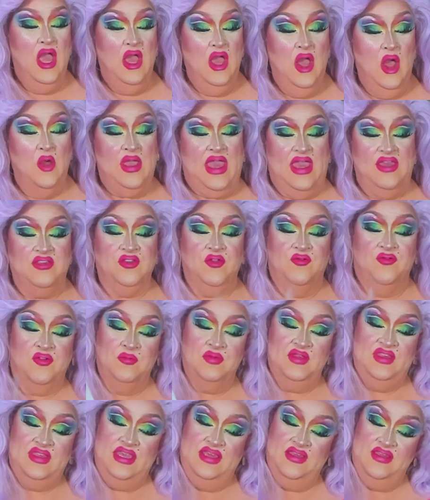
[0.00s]
Okay, so from
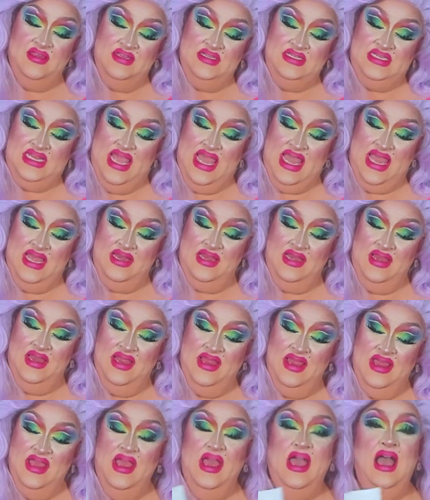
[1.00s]
season 10
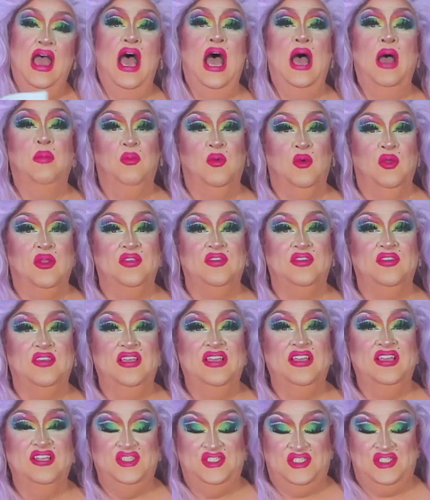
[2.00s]
upwards,
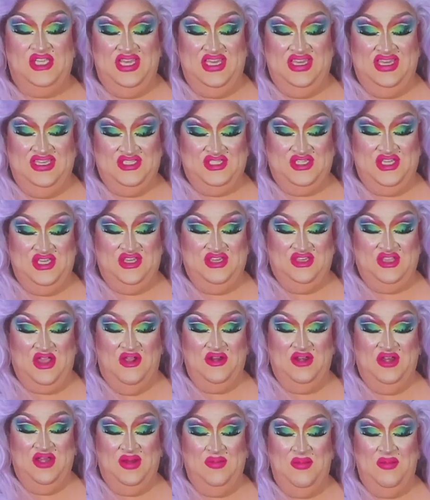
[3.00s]
she started